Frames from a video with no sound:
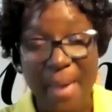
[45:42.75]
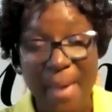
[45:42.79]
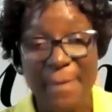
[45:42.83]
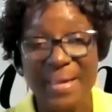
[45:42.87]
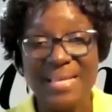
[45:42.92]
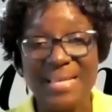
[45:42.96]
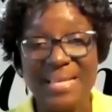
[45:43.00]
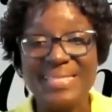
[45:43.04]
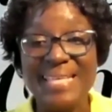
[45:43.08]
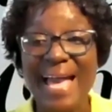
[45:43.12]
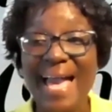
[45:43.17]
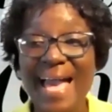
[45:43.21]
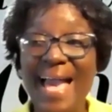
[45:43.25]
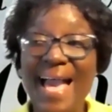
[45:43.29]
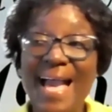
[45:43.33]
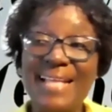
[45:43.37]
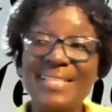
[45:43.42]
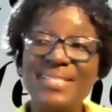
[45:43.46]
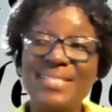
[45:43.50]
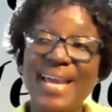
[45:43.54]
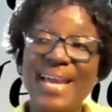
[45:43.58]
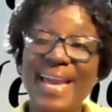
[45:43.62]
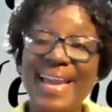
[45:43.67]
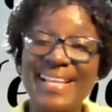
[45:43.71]
because I
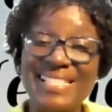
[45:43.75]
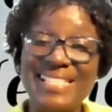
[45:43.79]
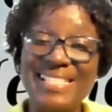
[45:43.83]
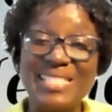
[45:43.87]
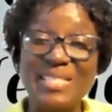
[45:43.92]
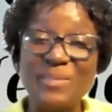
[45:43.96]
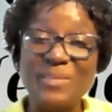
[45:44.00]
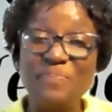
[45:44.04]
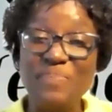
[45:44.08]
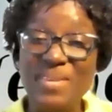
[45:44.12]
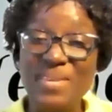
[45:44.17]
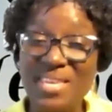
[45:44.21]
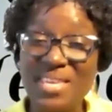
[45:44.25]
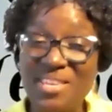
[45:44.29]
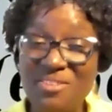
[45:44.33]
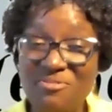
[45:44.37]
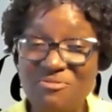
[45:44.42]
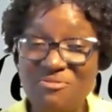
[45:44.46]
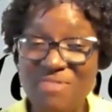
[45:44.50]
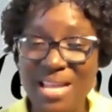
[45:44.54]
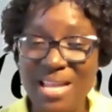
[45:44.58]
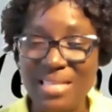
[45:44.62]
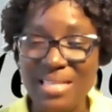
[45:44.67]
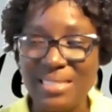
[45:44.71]
had to
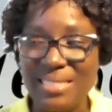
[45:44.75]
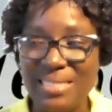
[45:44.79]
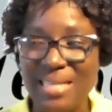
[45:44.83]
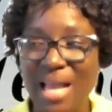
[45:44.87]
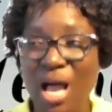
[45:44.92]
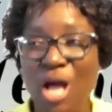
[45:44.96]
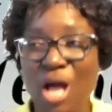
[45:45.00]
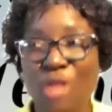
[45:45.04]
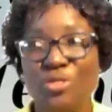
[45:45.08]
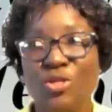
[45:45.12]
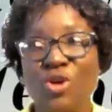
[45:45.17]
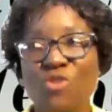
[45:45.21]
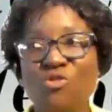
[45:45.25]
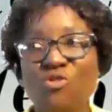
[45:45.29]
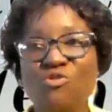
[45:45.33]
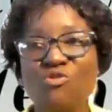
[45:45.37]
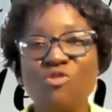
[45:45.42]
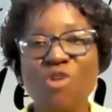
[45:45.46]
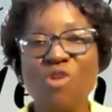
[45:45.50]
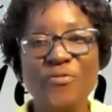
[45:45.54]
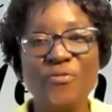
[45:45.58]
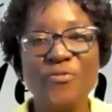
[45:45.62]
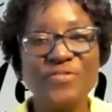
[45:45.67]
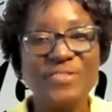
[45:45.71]
experience the
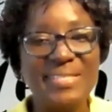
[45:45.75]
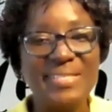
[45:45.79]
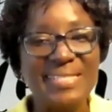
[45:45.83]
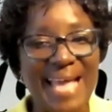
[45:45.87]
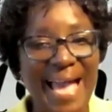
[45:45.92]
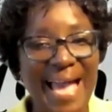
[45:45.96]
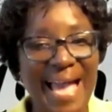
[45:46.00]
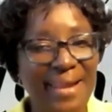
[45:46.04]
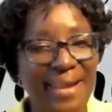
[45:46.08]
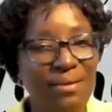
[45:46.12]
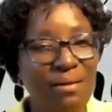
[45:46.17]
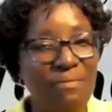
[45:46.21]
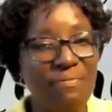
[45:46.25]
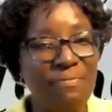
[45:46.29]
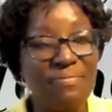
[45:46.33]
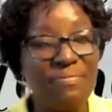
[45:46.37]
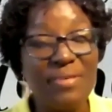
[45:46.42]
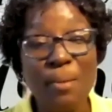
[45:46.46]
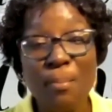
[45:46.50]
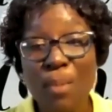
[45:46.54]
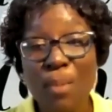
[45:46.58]
rough side of the